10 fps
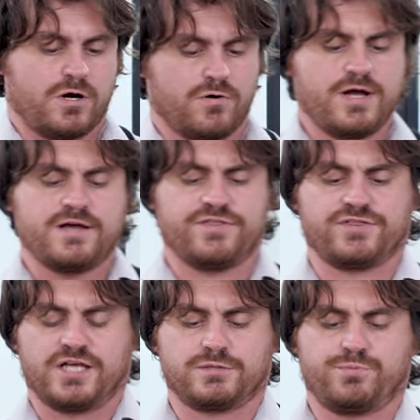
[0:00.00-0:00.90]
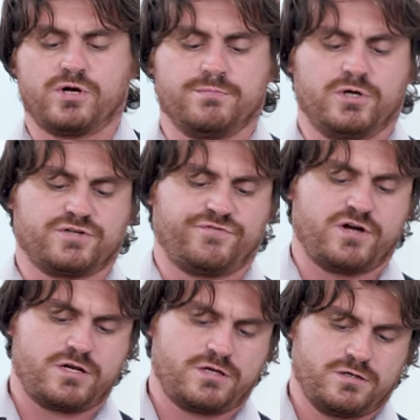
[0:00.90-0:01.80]
All right, I think that's pretty
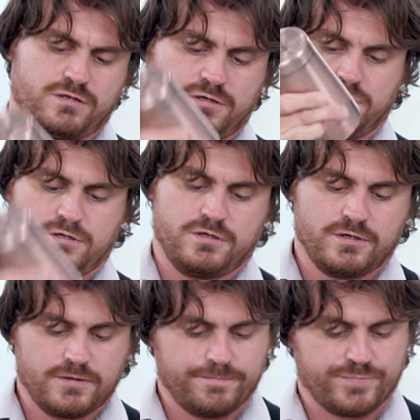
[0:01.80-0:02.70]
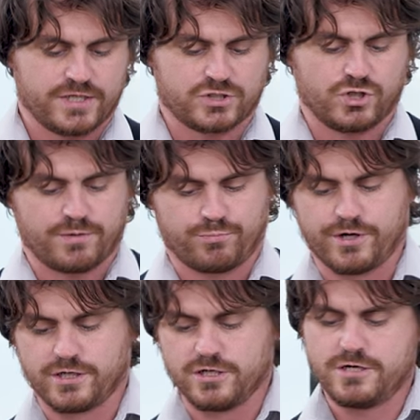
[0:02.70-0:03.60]
emulsified. That's looking
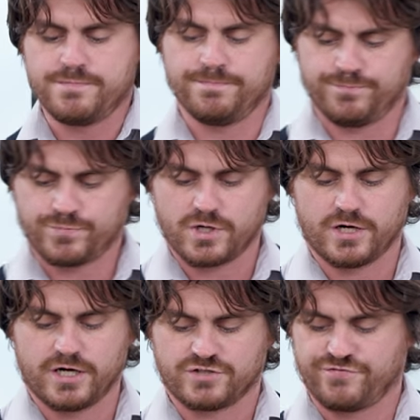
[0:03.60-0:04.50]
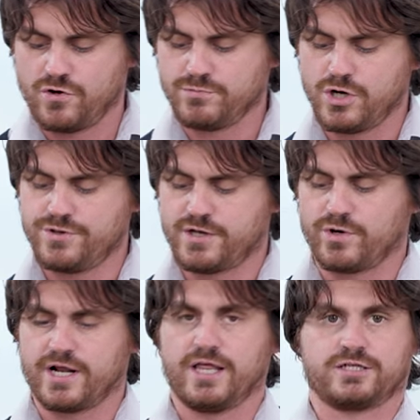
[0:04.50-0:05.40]
pretty good. Got a nice foam going. Then
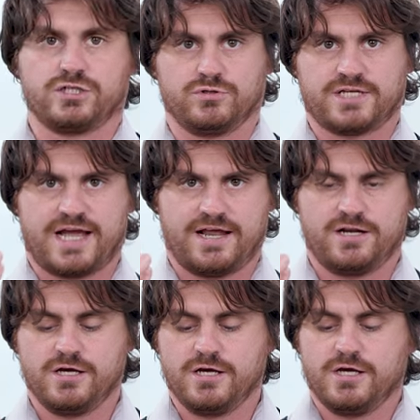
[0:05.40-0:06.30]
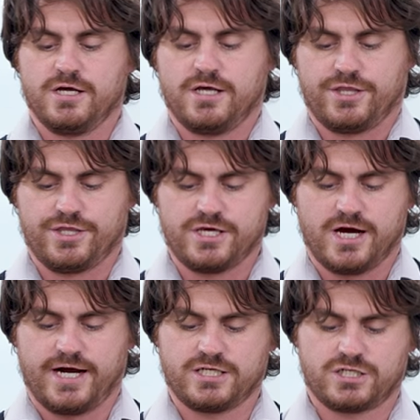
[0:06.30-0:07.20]
what I like to do is add the
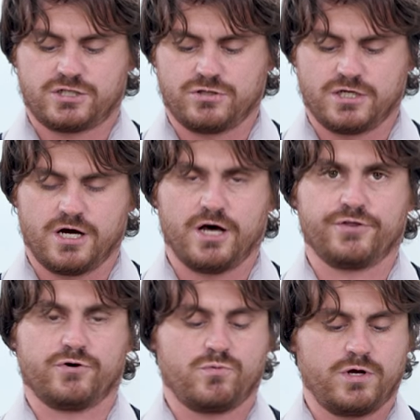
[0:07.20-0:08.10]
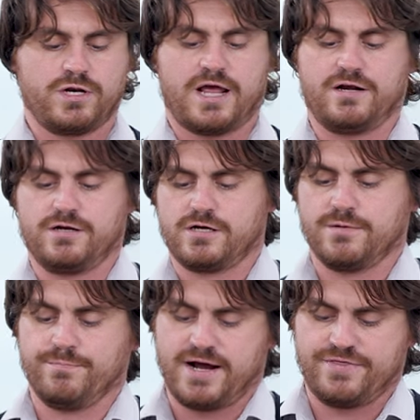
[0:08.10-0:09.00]
ice to the other one and
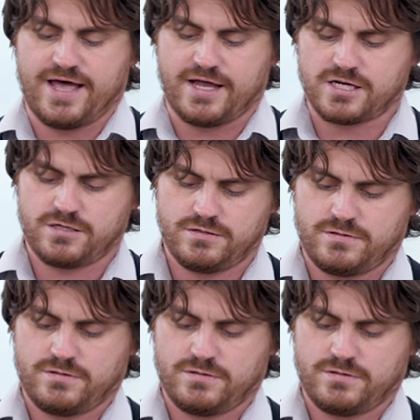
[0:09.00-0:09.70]
combine that.